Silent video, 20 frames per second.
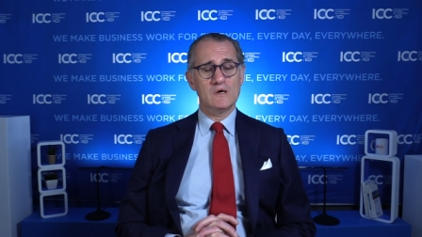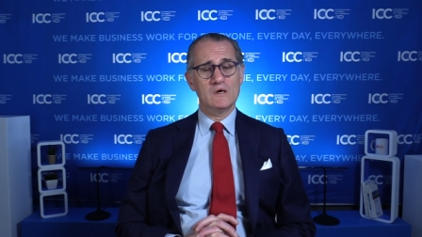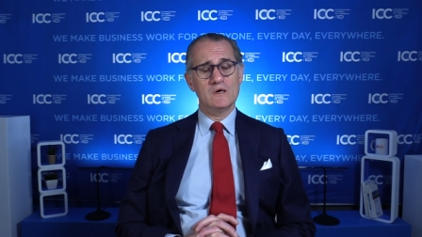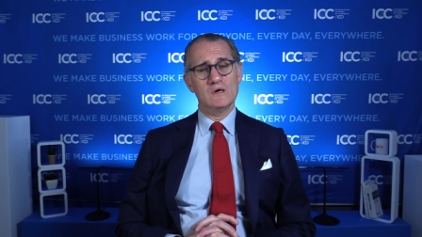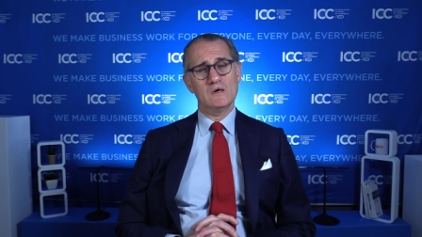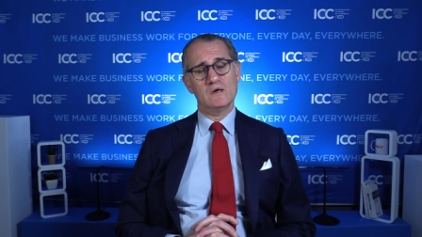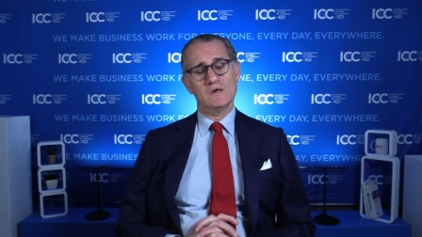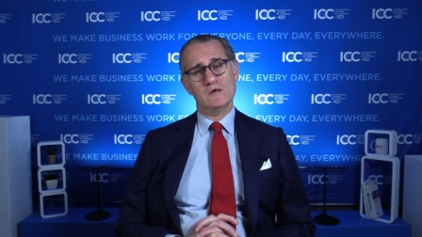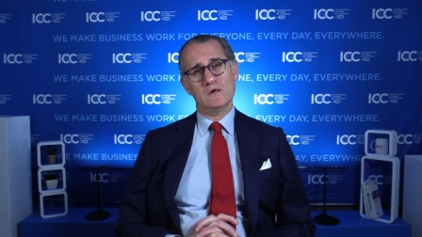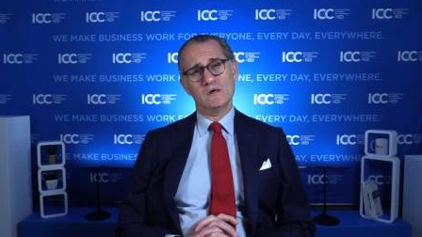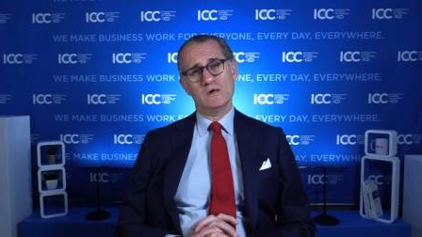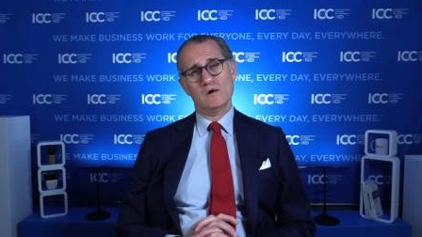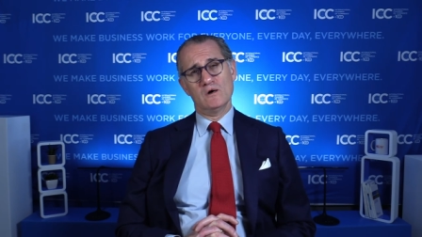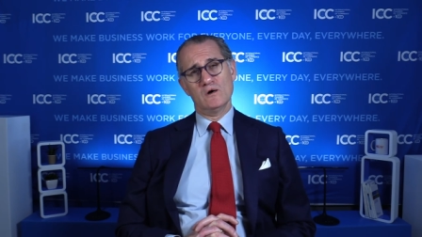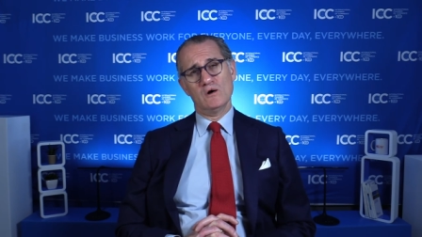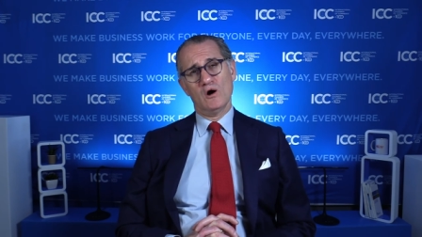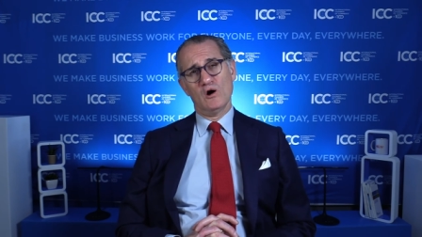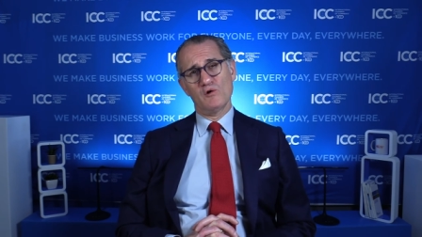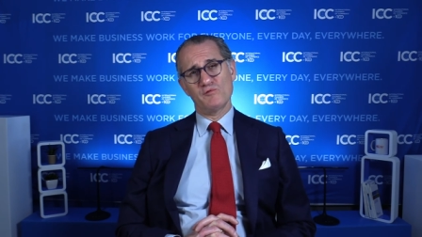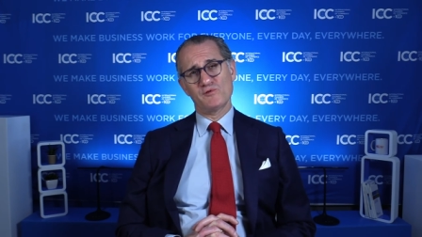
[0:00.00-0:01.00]
uh,
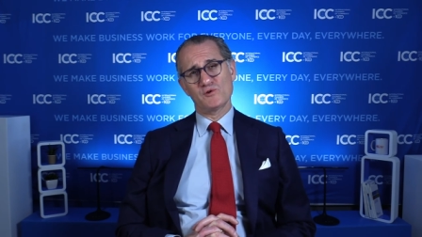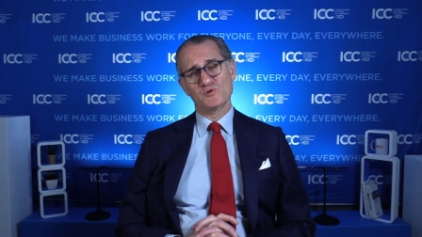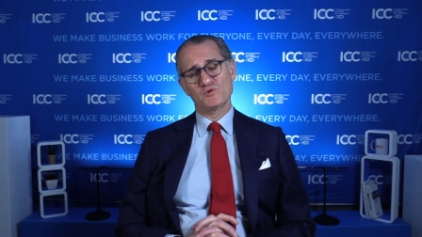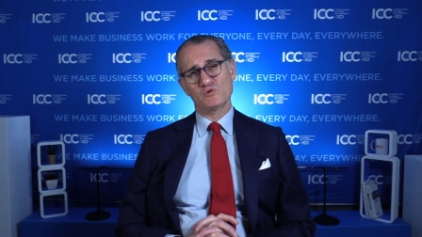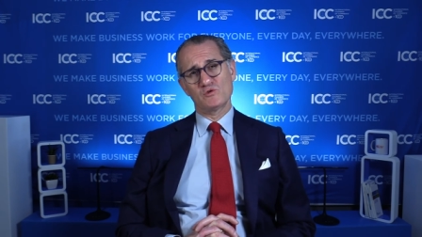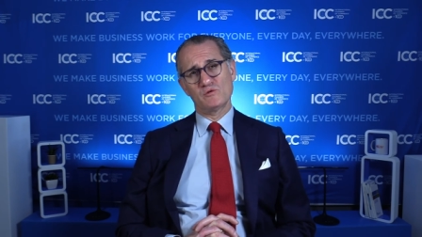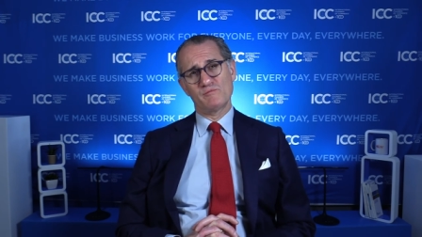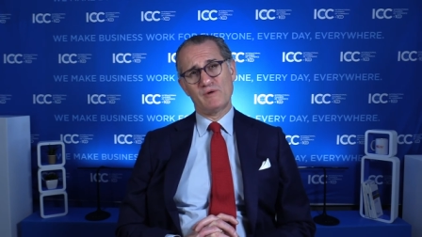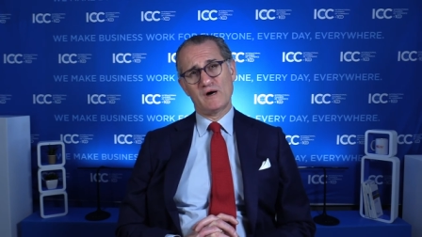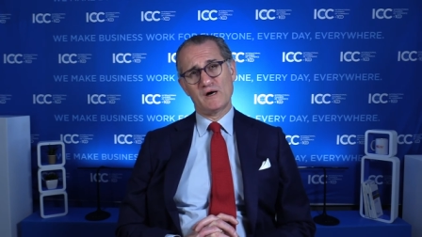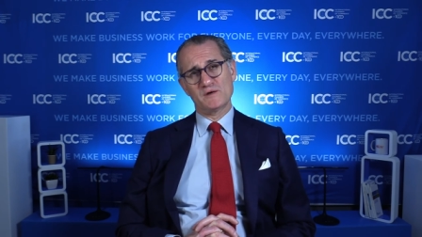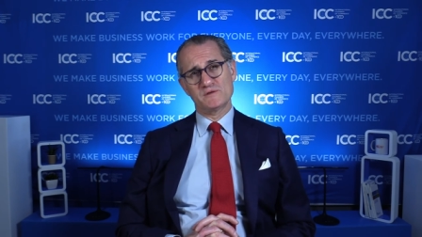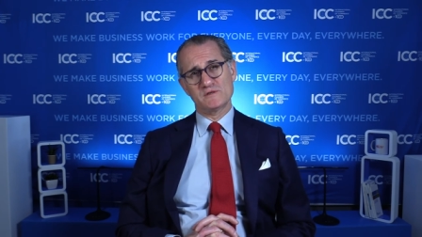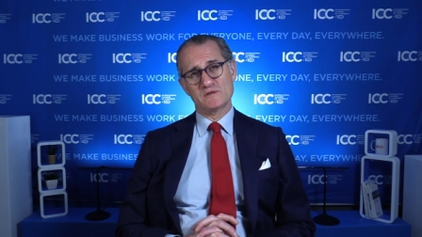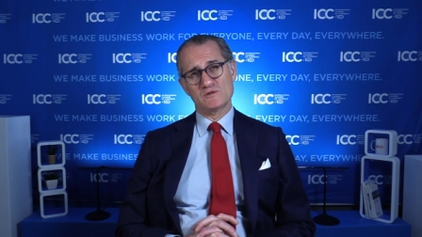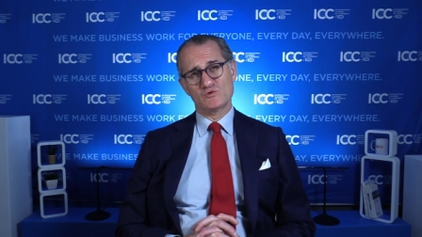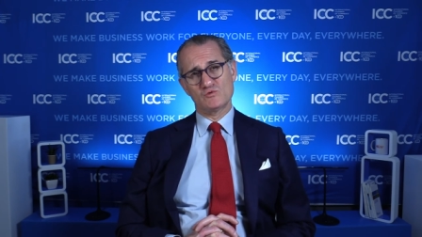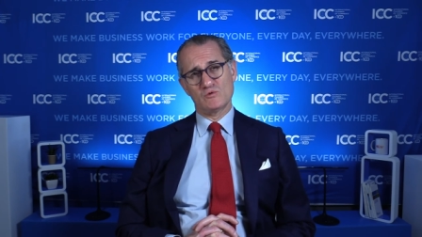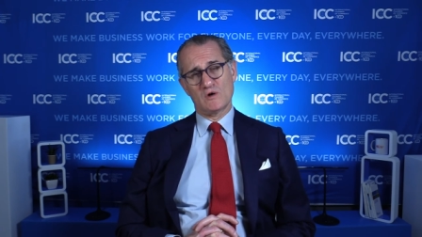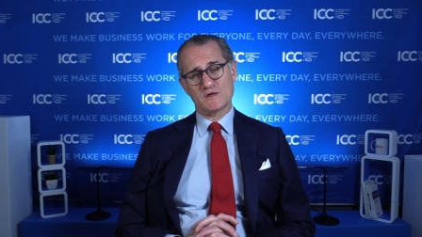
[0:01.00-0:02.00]
uh, offer to the
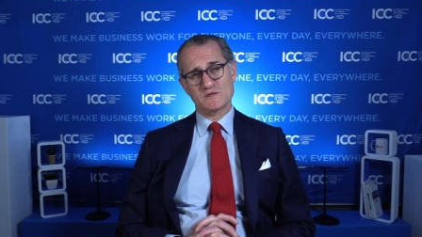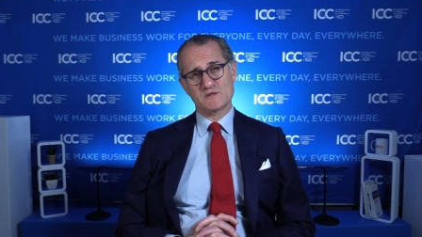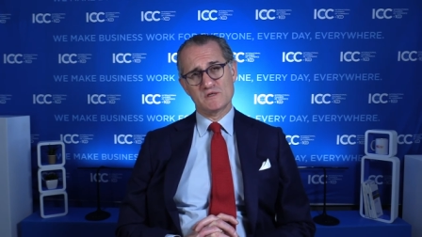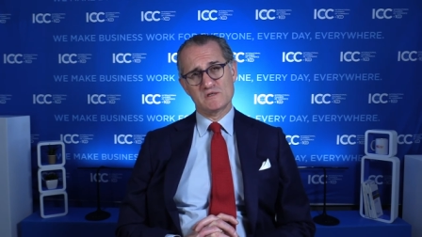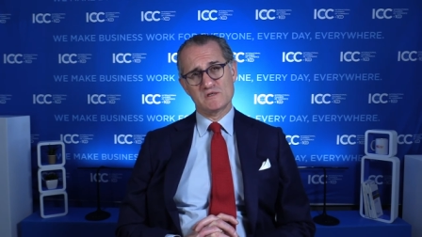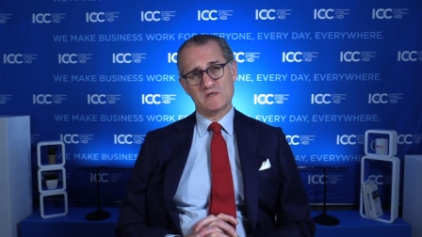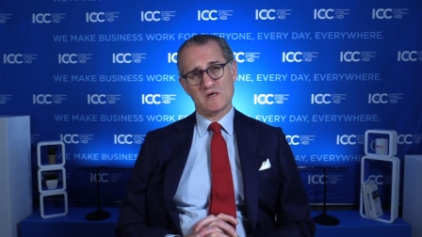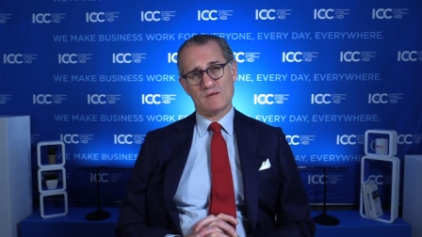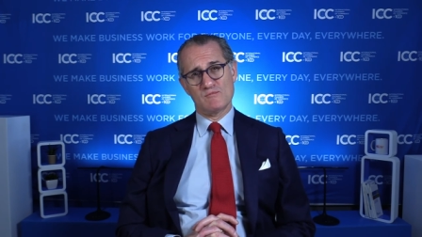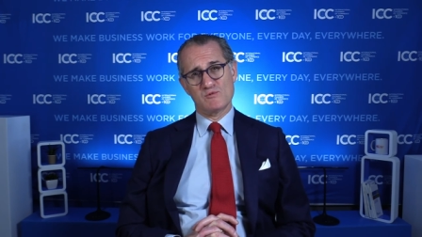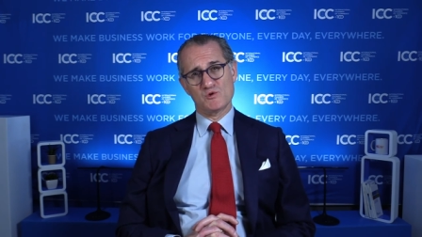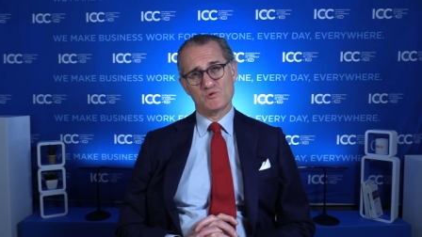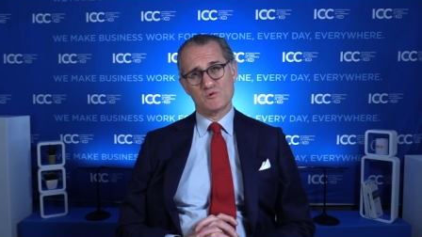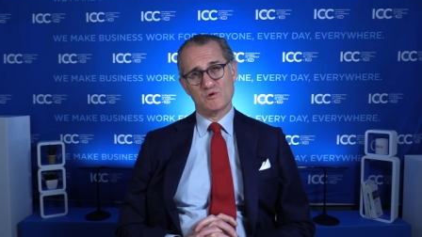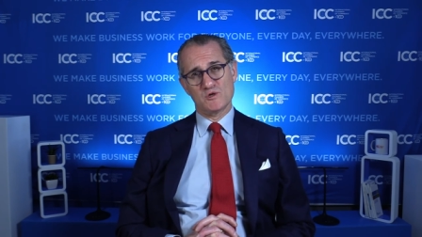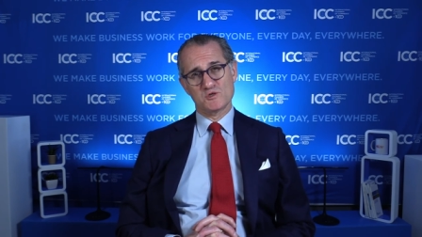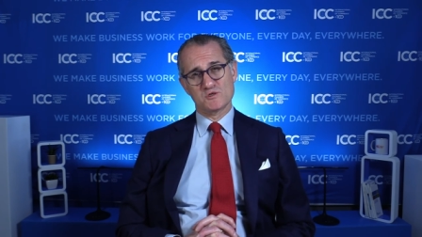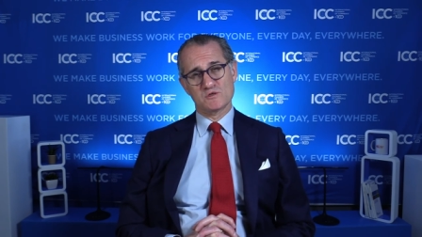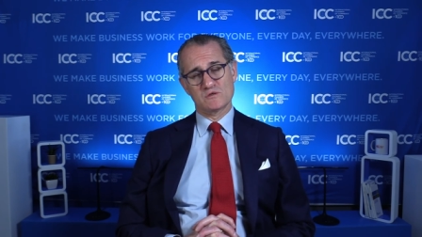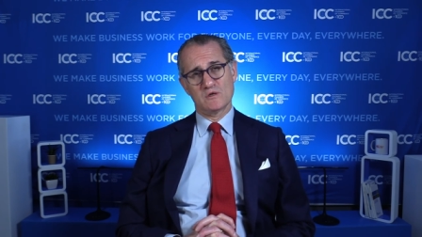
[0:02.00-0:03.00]
parties to ICC
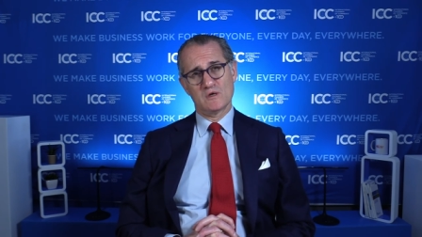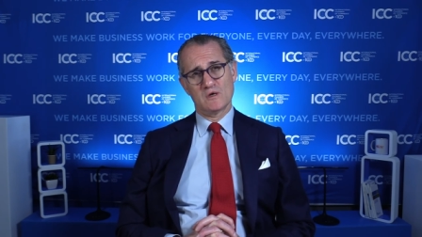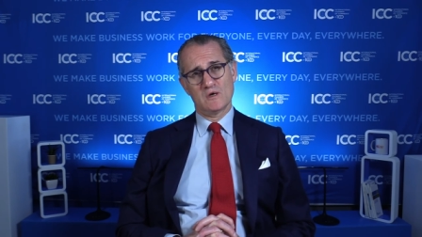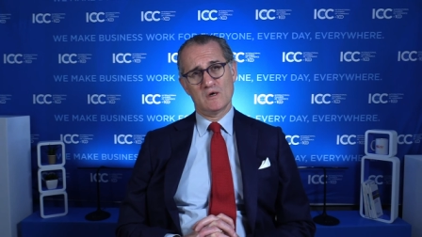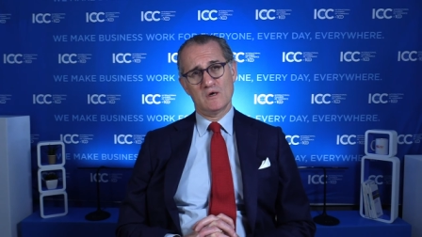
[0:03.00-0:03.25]
arbitration